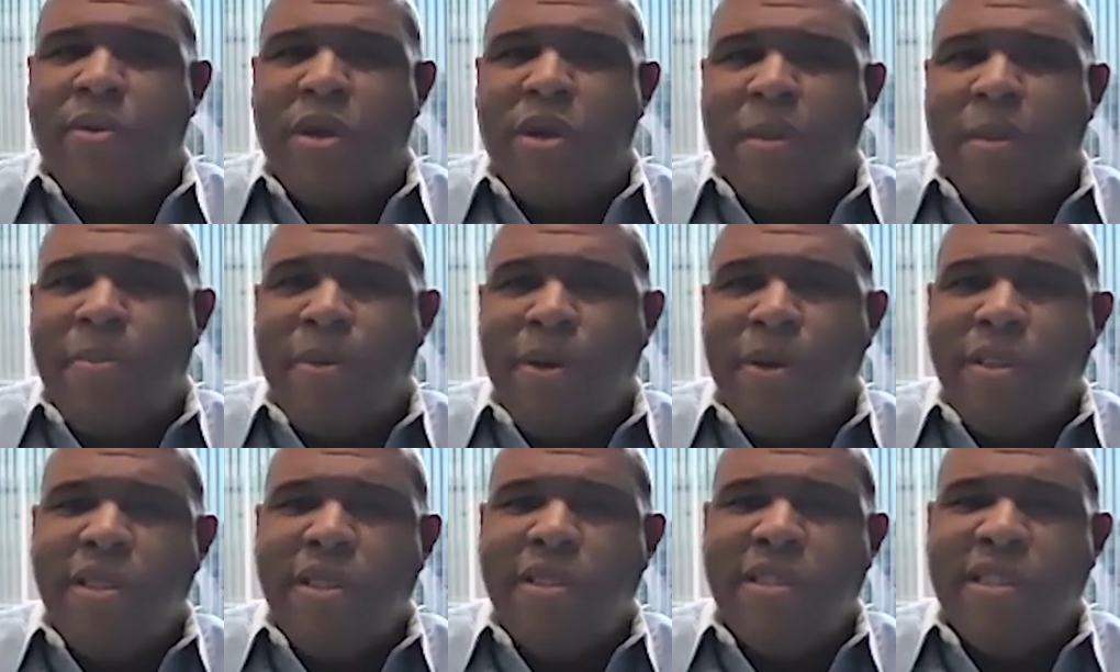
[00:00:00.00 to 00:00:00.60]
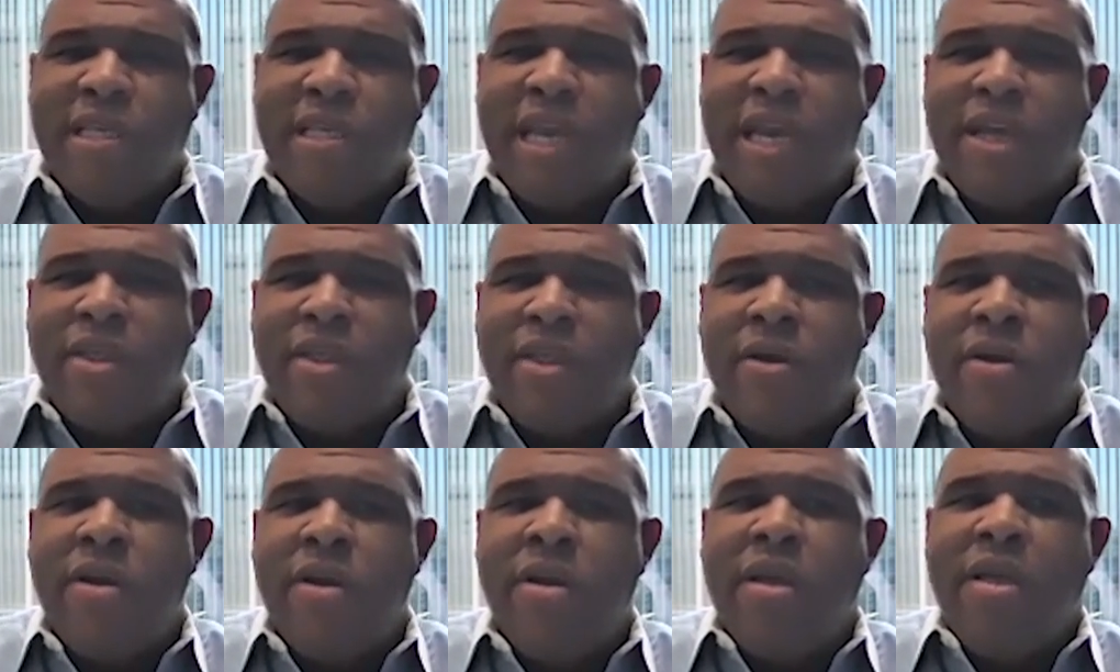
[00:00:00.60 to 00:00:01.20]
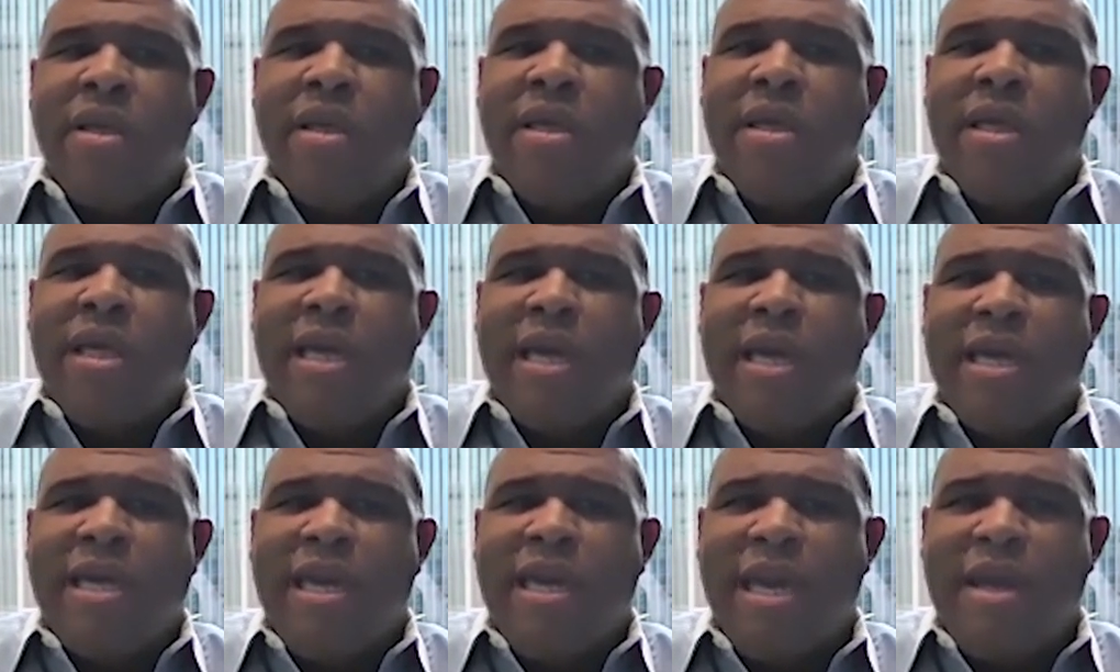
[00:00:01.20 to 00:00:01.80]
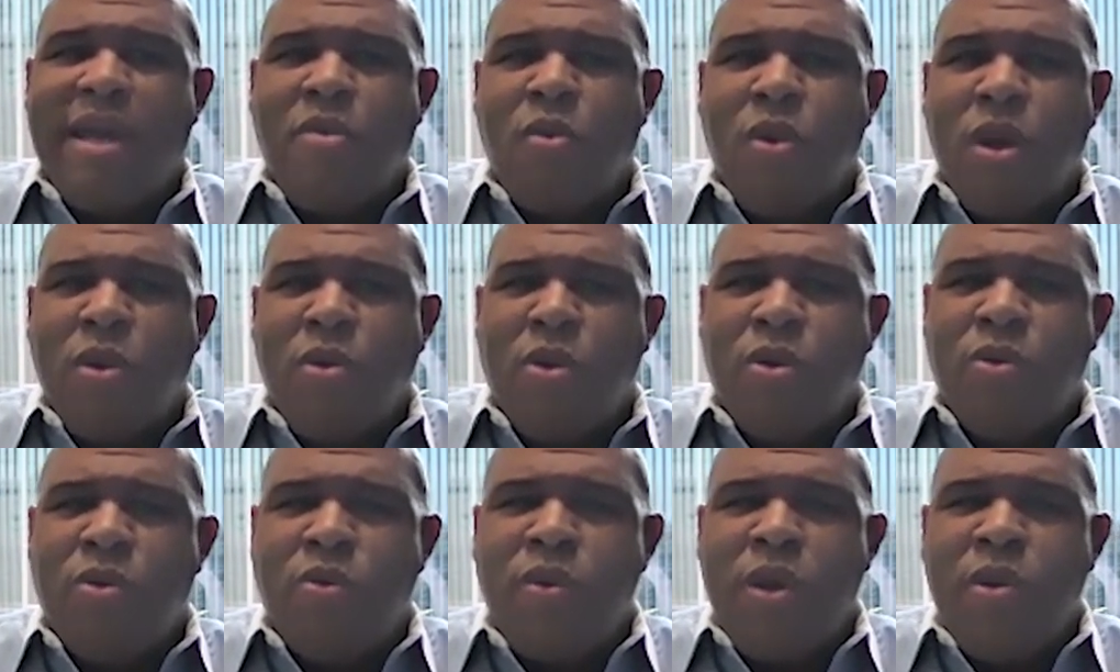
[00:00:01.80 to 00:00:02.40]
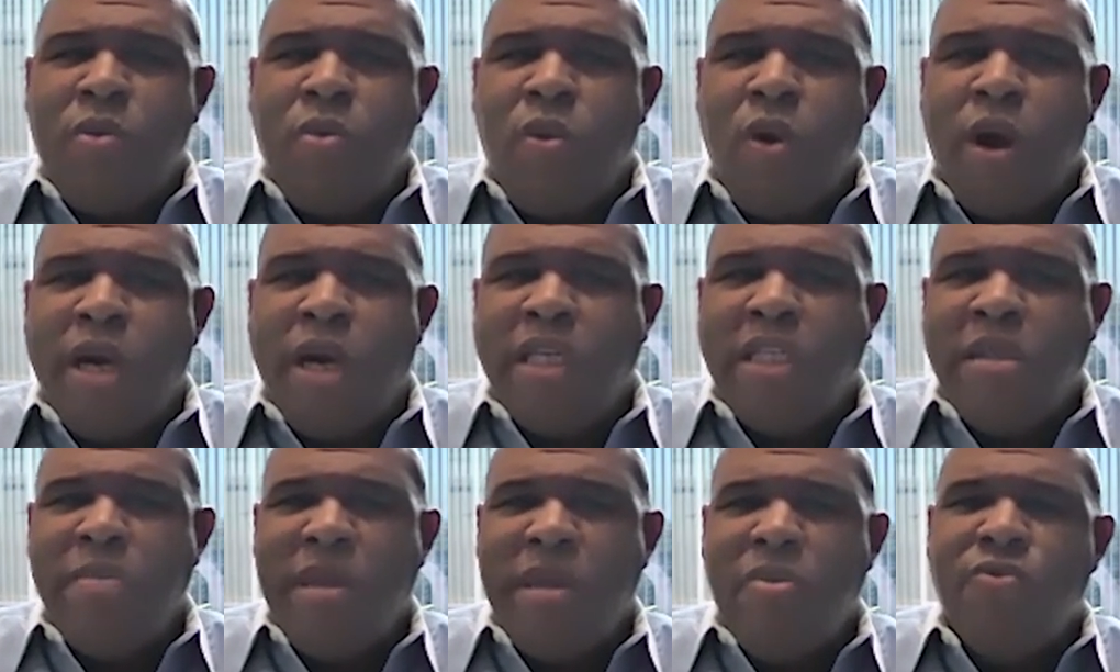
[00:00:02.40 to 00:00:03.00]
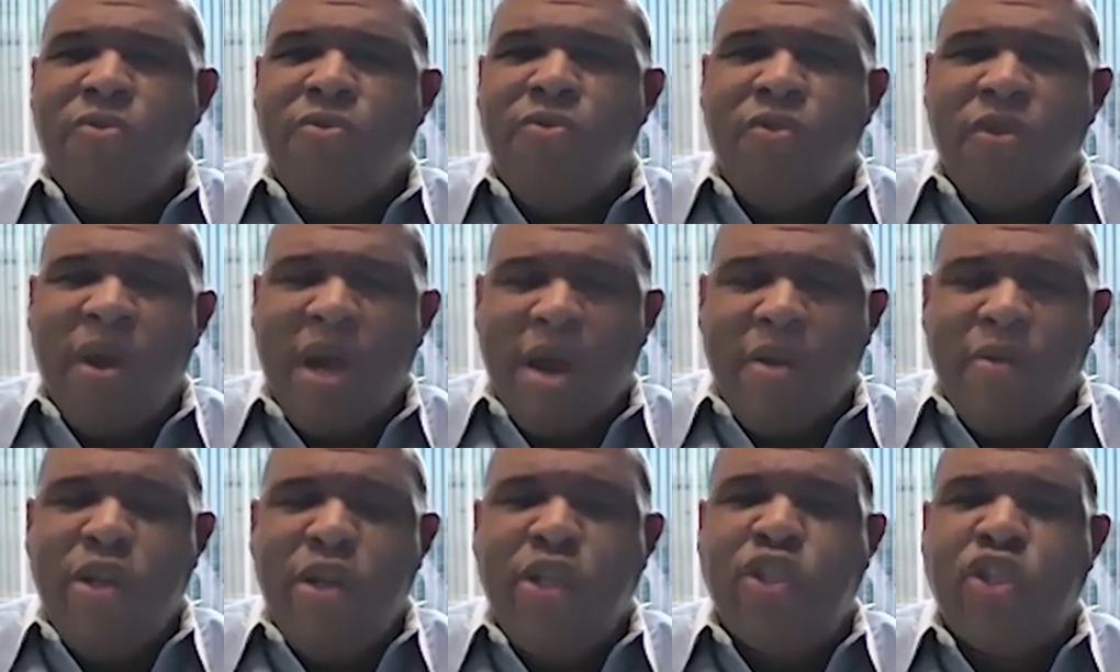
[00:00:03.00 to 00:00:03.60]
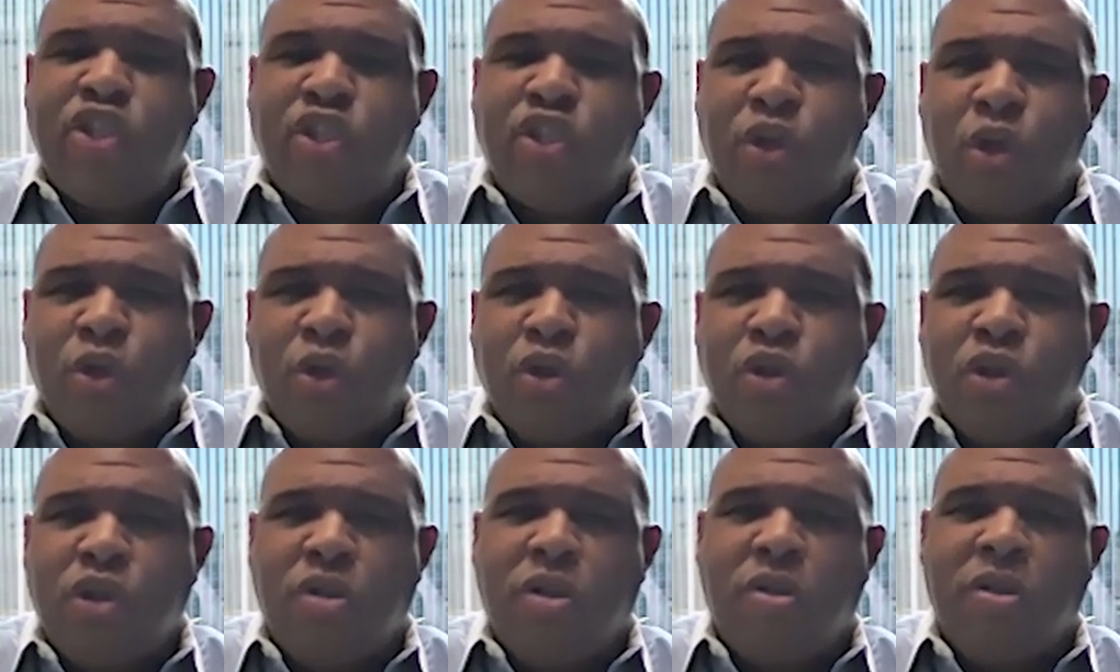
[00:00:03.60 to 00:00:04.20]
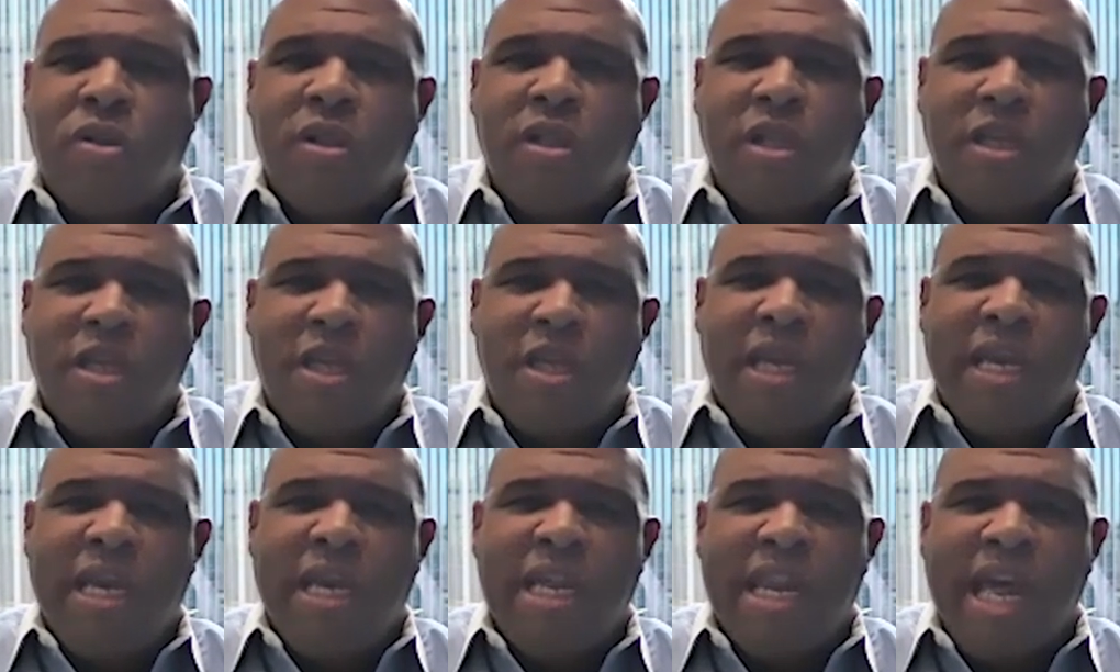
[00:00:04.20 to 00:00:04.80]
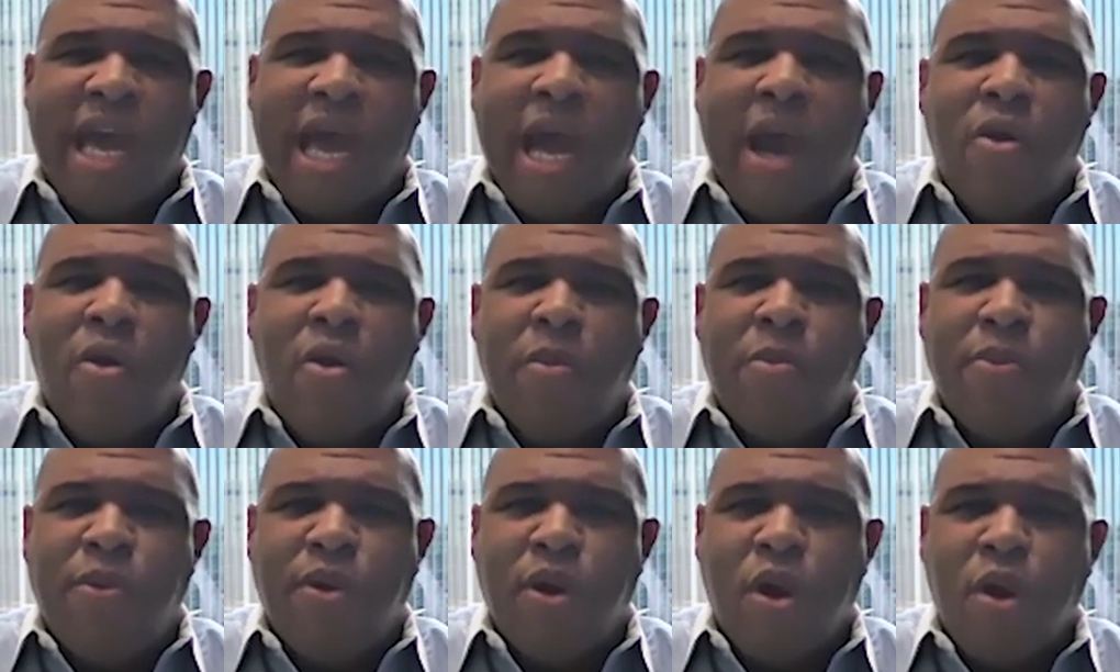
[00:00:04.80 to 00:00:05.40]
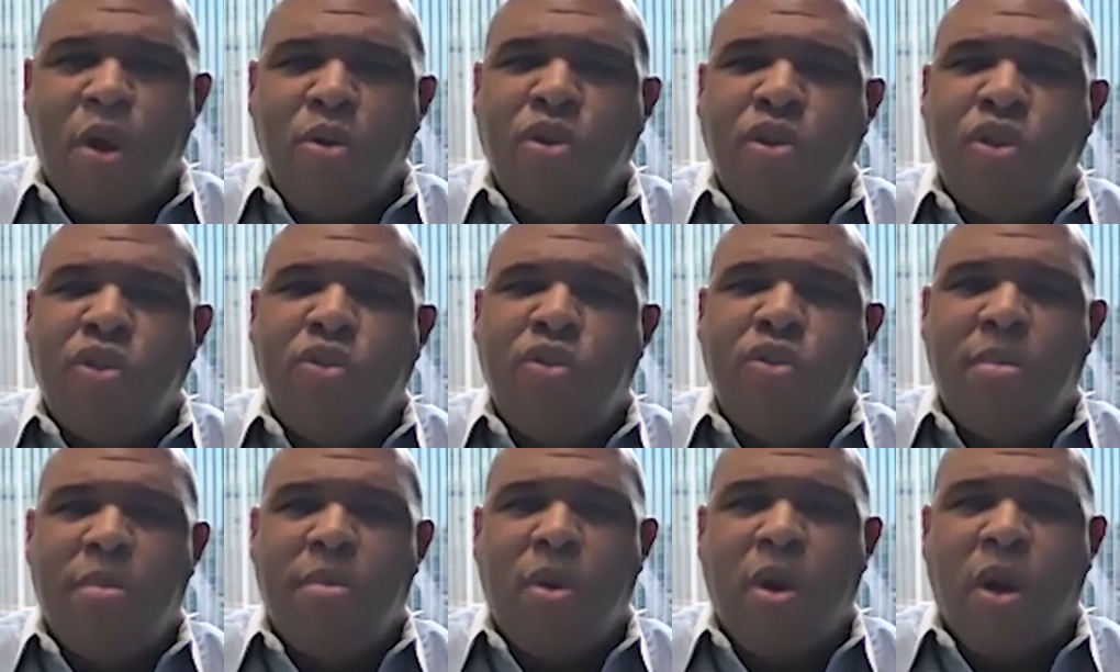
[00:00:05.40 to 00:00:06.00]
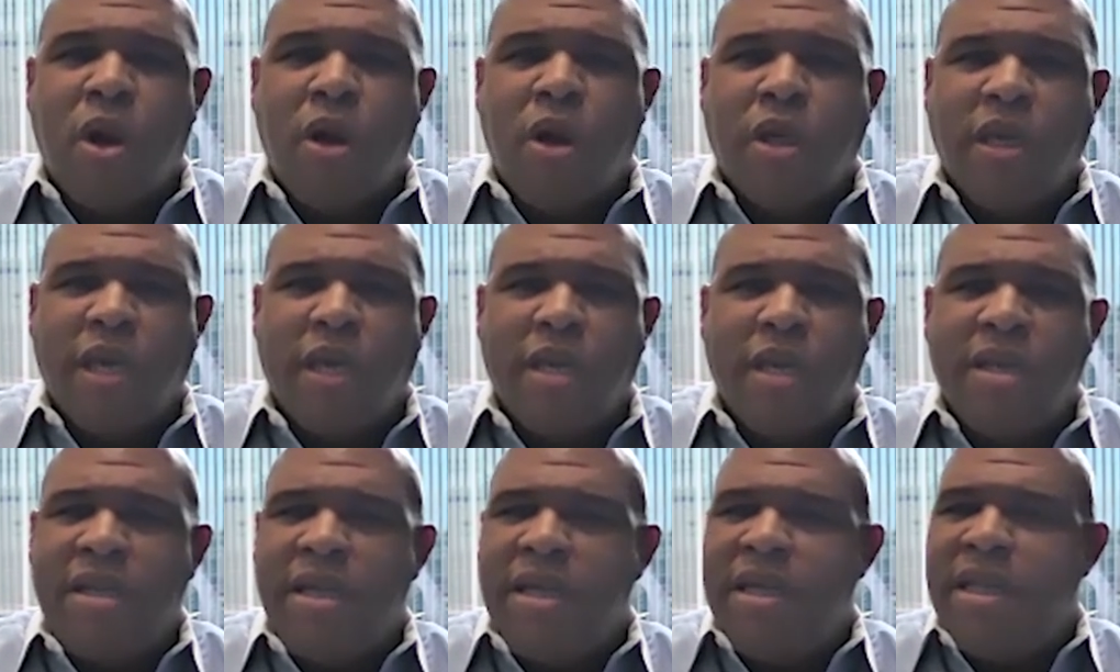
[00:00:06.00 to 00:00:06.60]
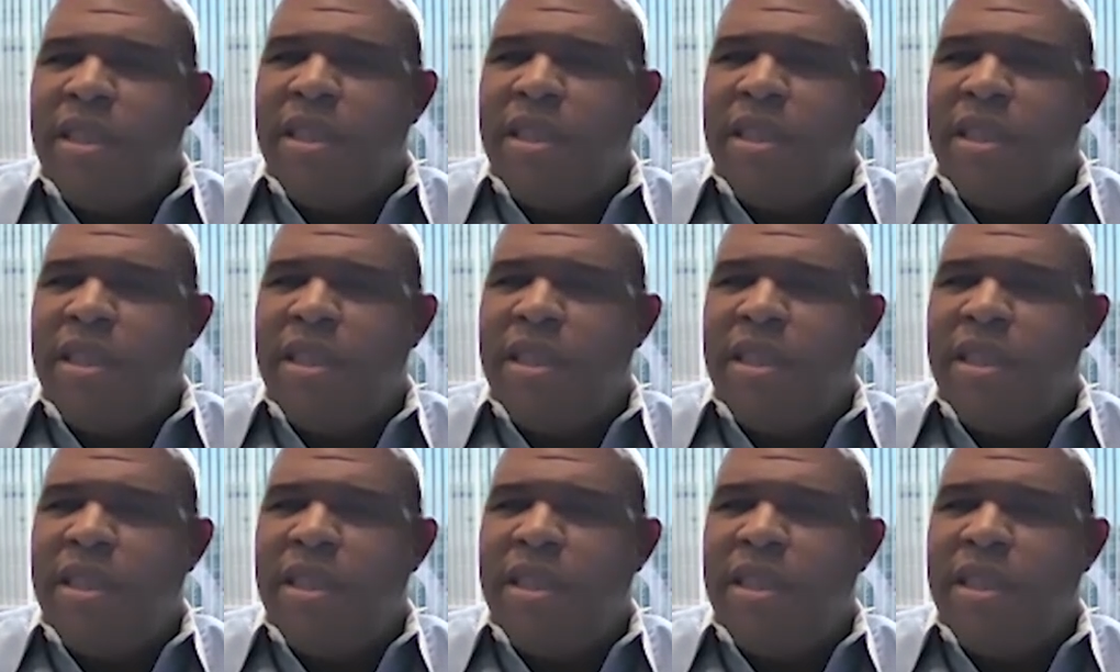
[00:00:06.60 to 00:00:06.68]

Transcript: When I put this together, again we were we wanted to be very surgical in our approach to the market.